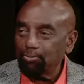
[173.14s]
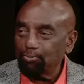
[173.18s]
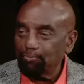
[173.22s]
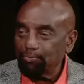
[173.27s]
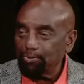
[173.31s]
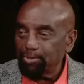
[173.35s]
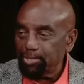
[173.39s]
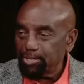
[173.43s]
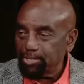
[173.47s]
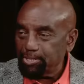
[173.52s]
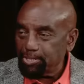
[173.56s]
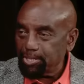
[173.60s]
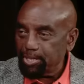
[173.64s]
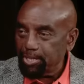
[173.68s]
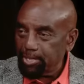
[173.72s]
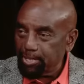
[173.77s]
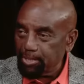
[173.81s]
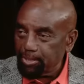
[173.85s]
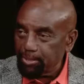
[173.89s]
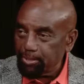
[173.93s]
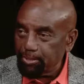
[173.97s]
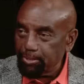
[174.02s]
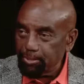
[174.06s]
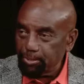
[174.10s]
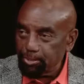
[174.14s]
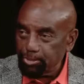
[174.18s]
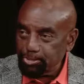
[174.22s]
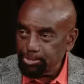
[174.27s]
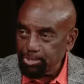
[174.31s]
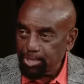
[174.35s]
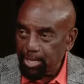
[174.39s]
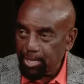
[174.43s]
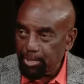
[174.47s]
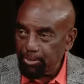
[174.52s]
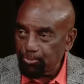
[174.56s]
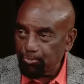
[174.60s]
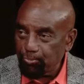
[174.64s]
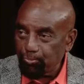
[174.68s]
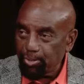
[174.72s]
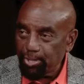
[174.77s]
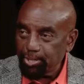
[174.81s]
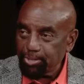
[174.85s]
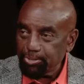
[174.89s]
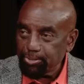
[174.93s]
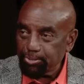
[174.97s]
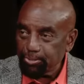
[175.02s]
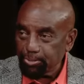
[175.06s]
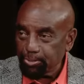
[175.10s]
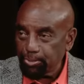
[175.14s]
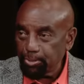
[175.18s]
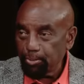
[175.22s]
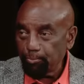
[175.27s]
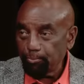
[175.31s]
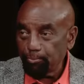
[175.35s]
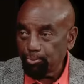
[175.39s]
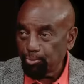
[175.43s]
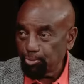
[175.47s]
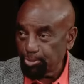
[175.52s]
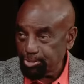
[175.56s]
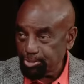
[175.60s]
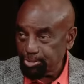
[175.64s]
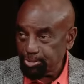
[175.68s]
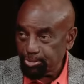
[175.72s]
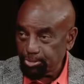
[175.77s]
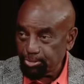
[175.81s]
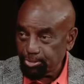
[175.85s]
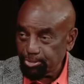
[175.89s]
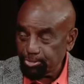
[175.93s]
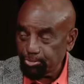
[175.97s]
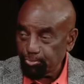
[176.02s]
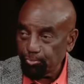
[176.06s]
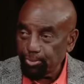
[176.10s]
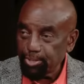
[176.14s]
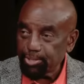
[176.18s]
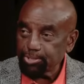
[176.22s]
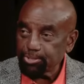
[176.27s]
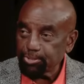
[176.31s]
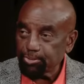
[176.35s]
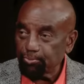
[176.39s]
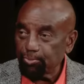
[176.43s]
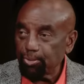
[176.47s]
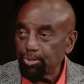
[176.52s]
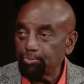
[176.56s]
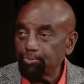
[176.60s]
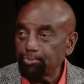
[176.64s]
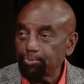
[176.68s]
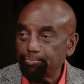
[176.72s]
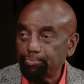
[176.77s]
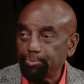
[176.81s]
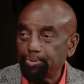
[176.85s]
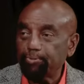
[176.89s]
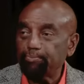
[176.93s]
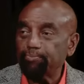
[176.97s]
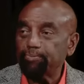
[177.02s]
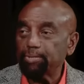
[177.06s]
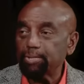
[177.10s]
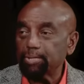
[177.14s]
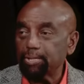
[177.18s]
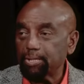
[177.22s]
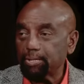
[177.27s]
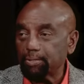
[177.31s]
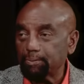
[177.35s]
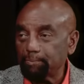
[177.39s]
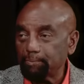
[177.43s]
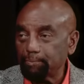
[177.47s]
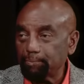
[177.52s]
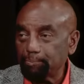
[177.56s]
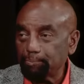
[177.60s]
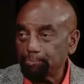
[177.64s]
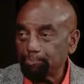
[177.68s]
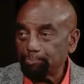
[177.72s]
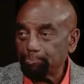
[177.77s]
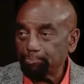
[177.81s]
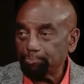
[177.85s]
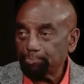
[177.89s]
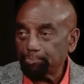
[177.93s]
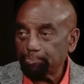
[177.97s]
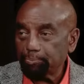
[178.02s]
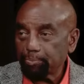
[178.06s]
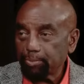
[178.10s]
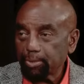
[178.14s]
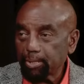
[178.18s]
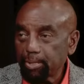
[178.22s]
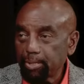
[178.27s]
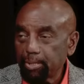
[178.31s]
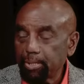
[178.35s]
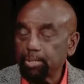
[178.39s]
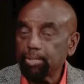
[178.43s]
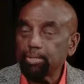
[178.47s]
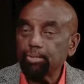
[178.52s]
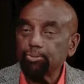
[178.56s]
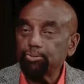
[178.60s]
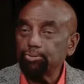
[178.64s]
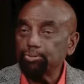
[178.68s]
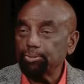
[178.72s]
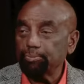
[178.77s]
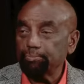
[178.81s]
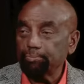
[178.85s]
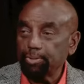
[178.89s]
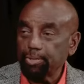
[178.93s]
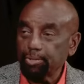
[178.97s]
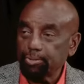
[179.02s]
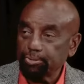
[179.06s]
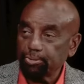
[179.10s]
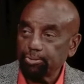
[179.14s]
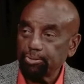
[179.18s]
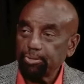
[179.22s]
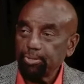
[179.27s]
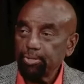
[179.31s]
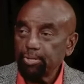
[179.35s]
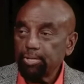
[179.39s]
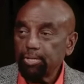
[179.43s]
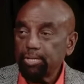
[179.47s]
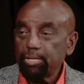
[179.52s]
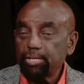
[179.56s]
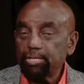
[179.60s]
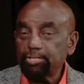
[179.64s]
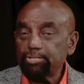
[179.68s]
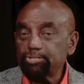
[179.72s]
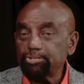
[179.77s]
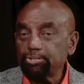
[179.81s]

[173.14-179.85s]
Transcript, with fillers: over and take it the child the rest of boys and girls the rest of the way with perfect love. Oh, okay. Including the mother. And